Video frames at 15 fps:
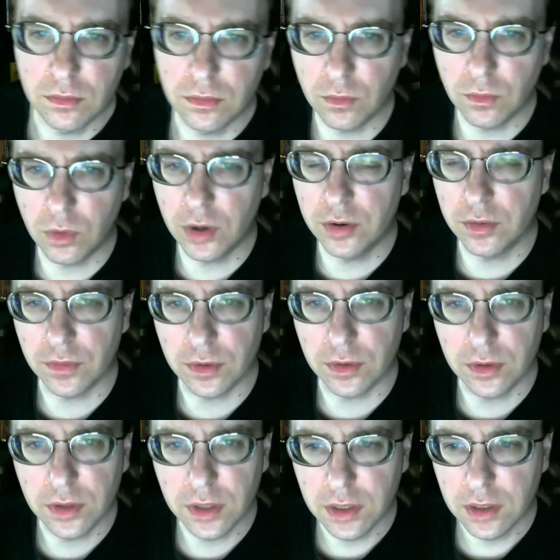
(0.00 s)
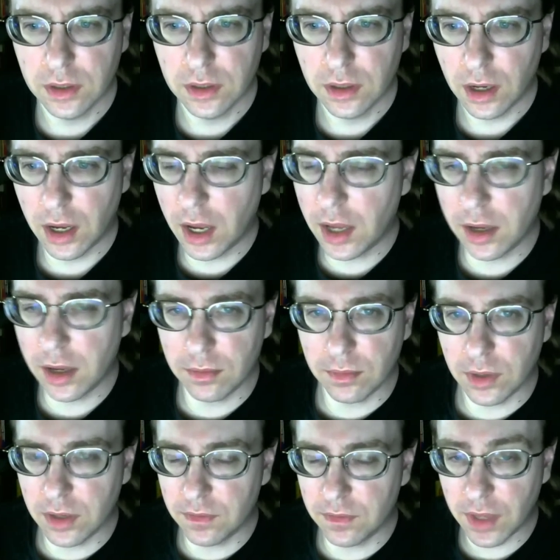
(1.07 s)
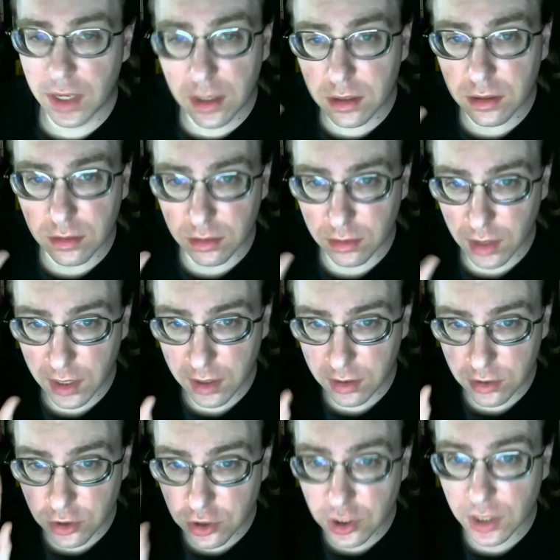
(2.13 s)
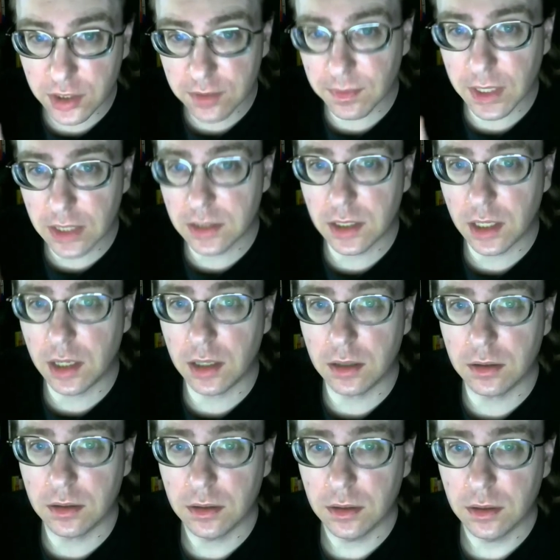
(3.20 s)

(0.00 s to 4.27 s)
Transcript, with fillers: Wonderful. I am. If they can, they can just maintain,